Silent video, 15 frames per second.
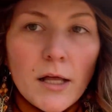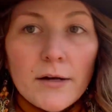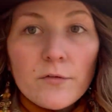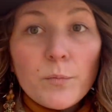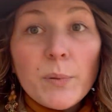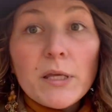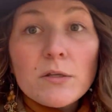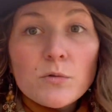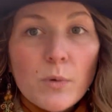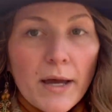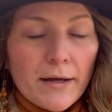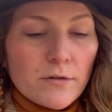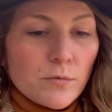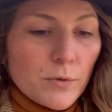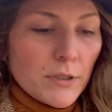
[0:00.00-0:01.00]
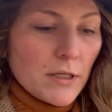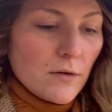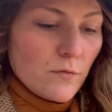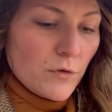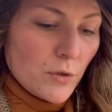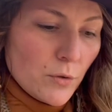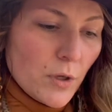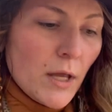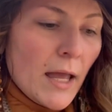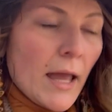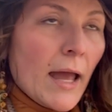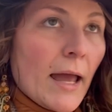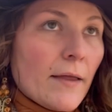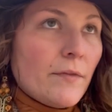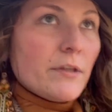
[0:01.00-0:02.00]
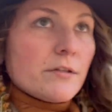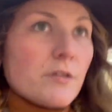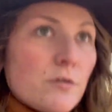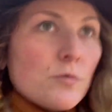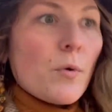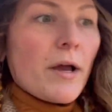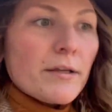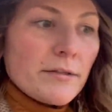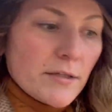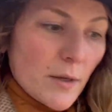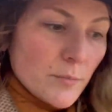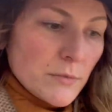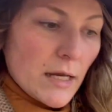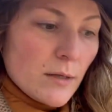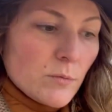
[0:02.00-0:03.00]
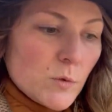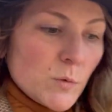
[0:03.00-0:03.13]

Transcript: of beeswax would give you. And this is why sometimes